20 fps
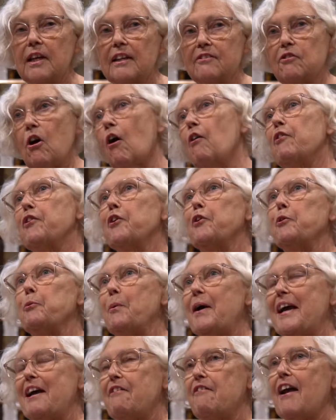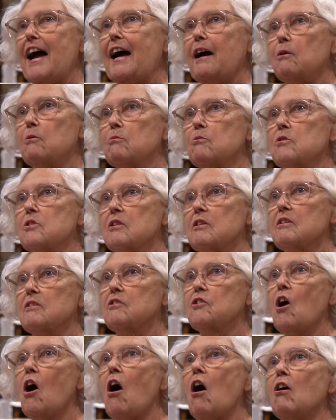Not the other way around,
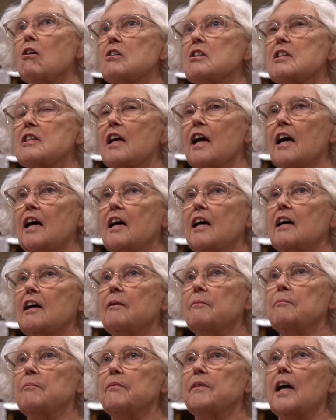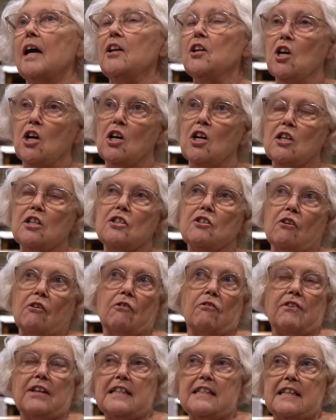not a nurse or
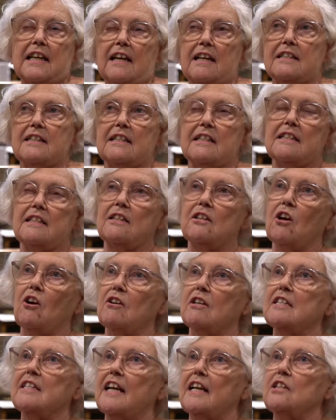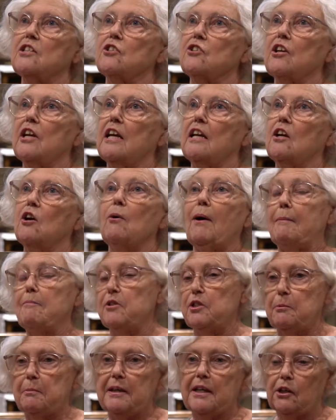a retail assistant or a secretary who
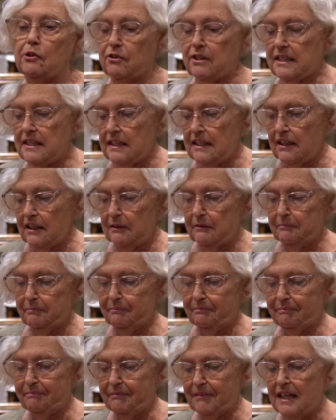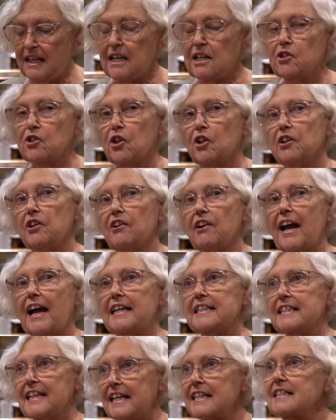happens to be a Christian. So your
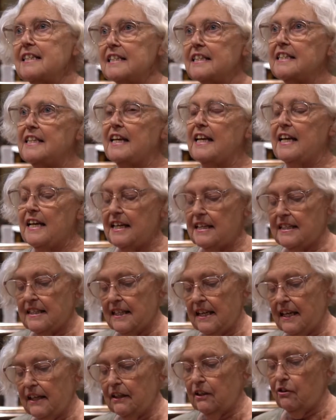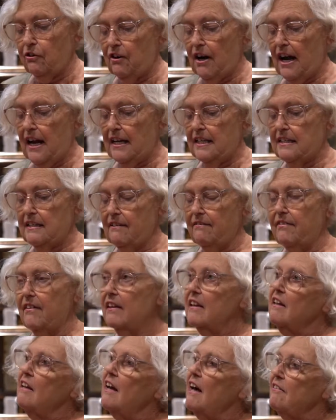identity is in Christ, and
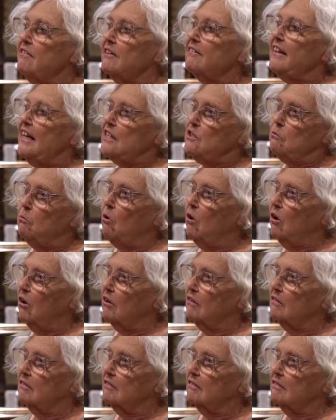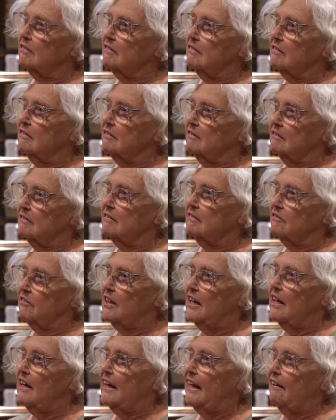I think that's what
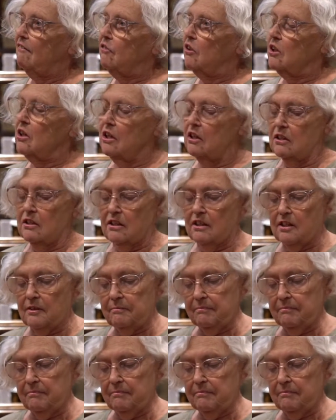really I've learned.